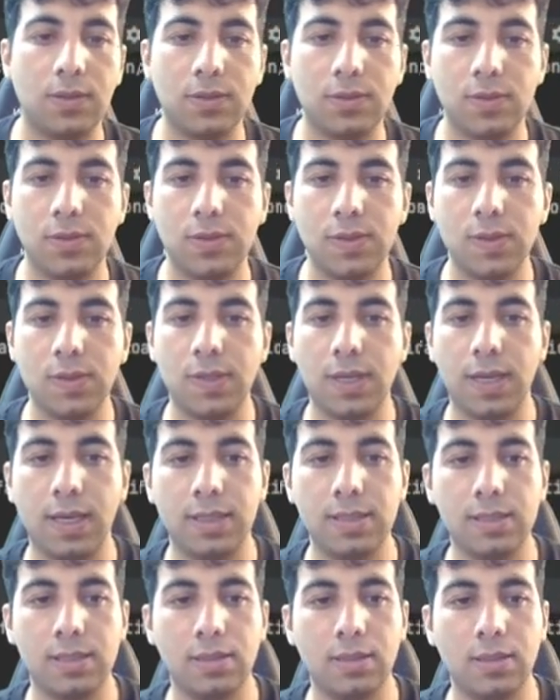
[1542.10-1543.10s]
to do
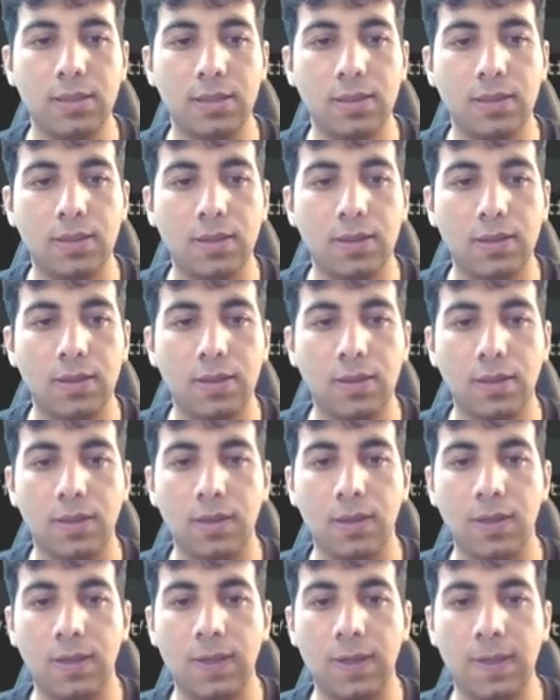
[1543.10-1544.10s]
that,
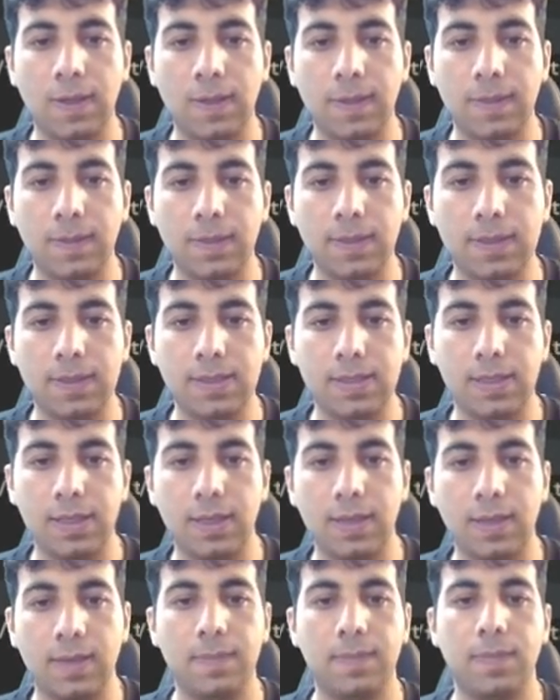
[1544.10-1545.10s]
let's
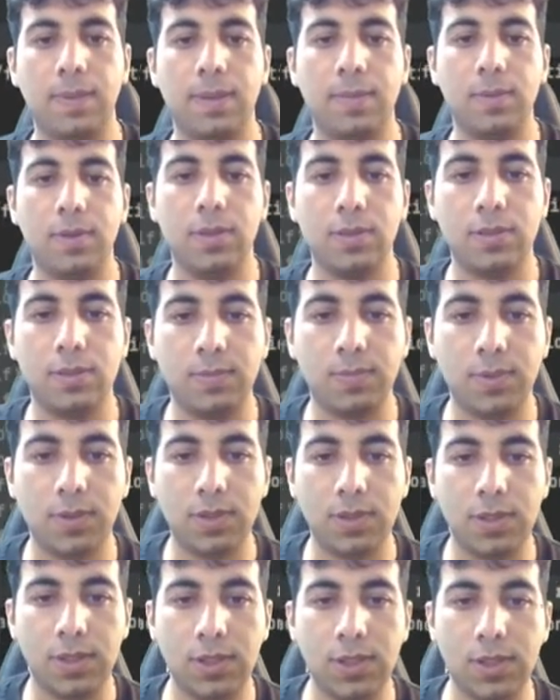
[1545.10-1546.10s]
say I'm going to put
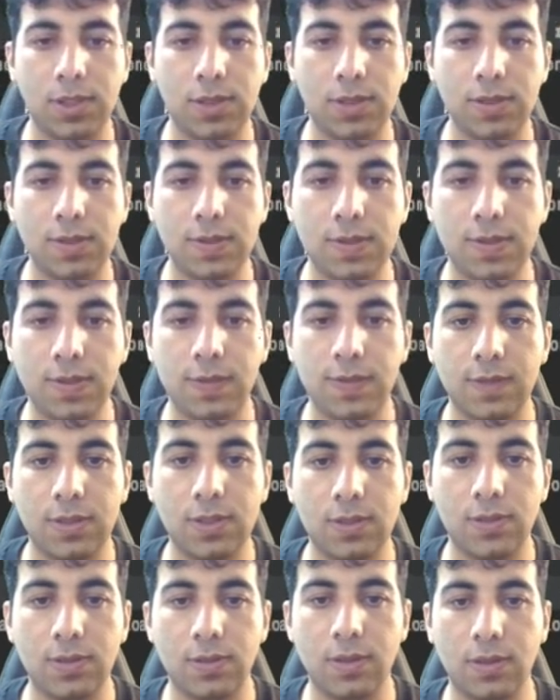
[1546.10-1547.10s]
it here,
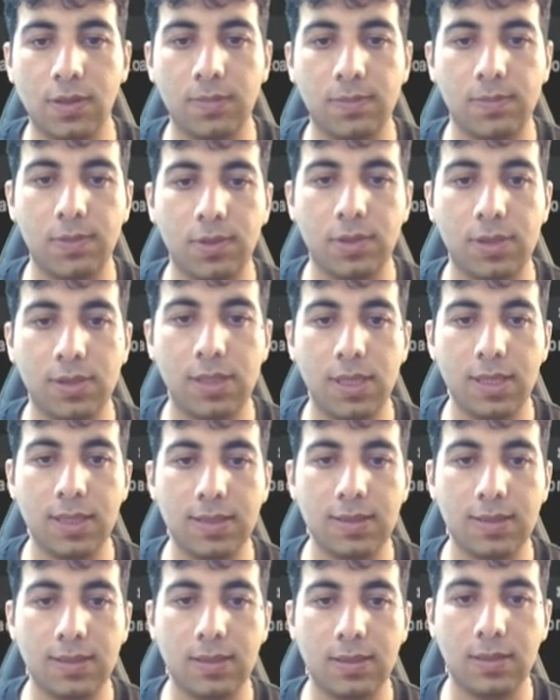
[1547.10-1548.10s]

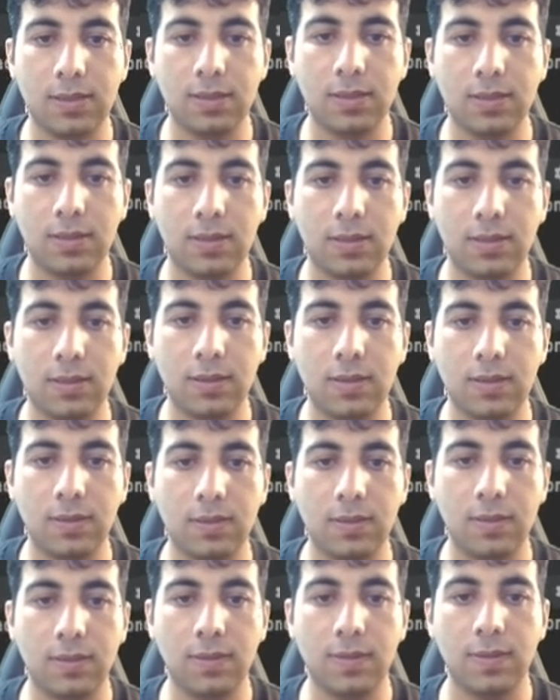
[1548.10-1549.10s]
cv2.putText,
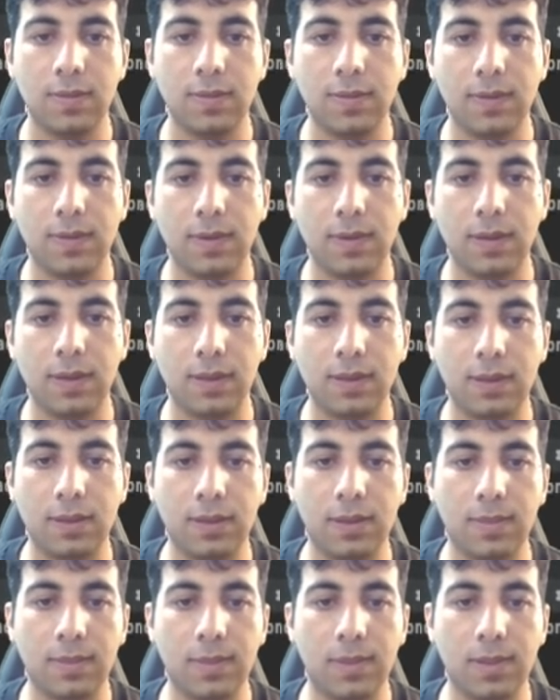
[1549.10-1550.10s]
and
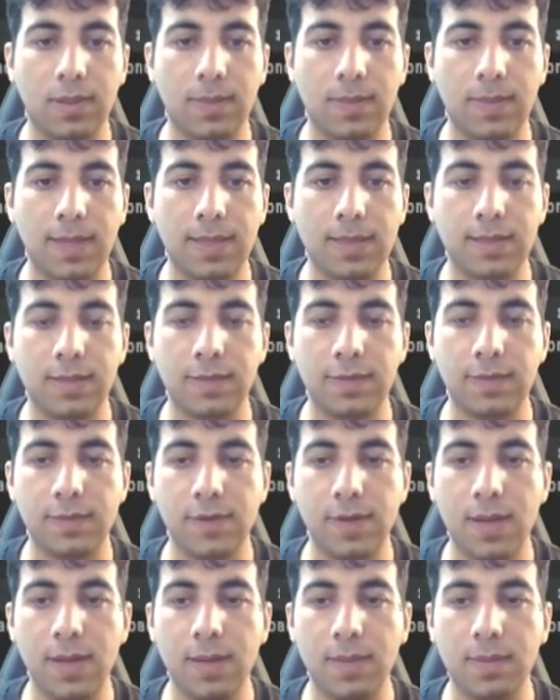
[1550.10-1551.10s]
then I'm gonna pass the
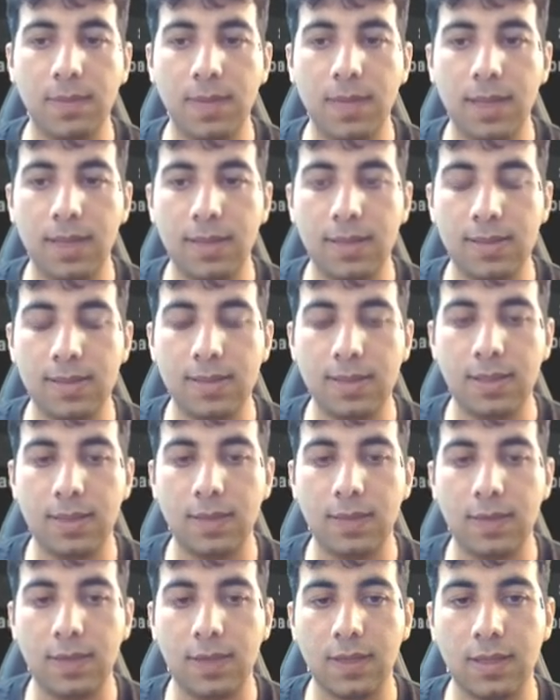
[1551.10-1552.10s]
frame. And the
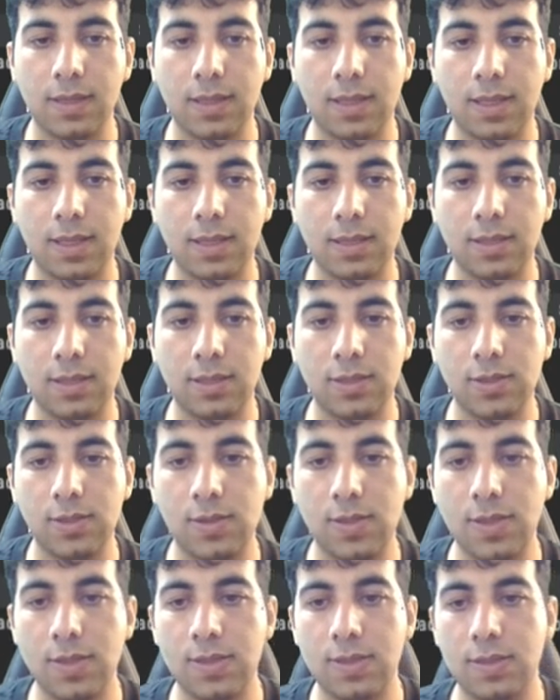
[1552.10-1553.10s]
second thing that I need to
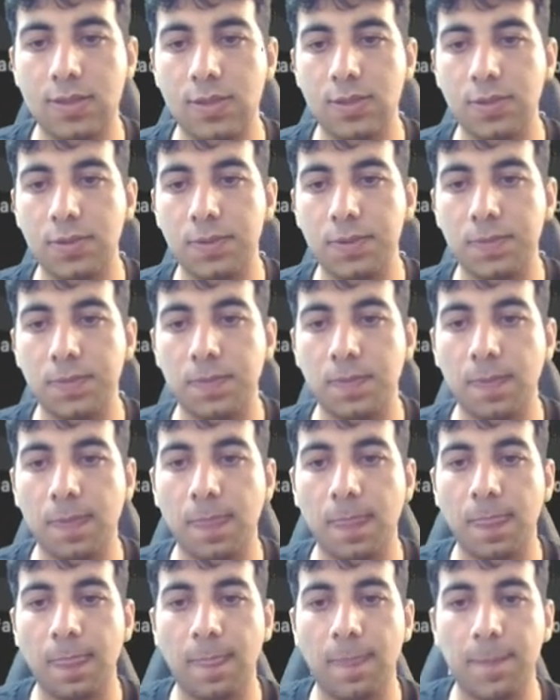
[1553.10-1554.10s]
do is to
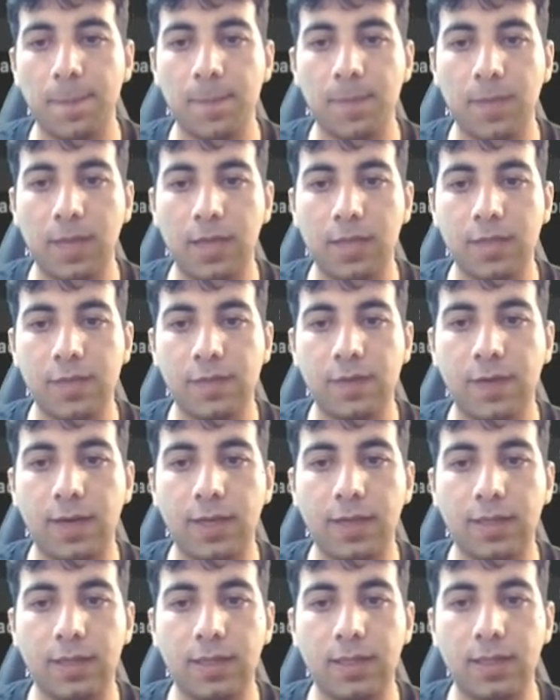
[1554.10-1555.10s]

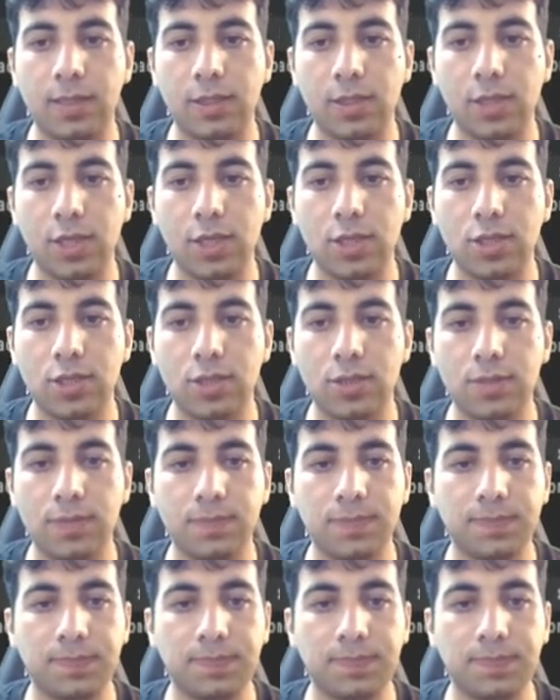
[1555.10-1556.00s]
define the location,